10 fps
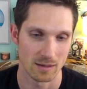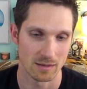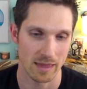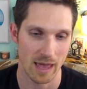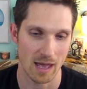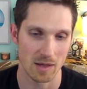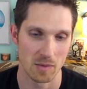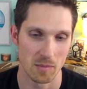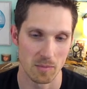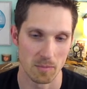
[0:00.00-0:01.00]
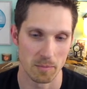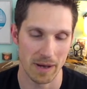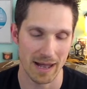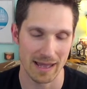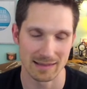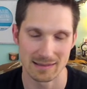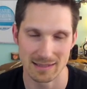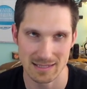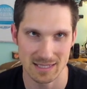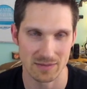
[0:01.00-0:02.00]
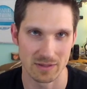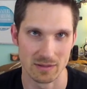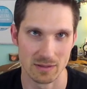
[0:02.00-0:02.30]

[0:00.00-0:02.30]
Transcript: that by at least giving a